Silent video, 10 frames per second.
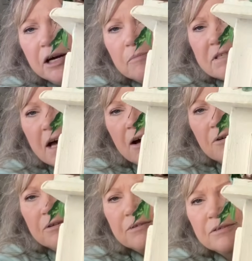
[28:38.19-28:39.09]
comes
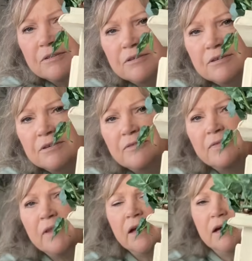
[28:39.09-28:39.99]
out.
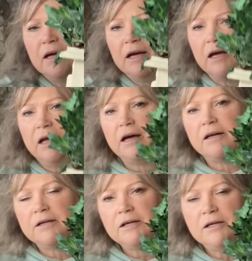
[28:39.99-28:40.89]
And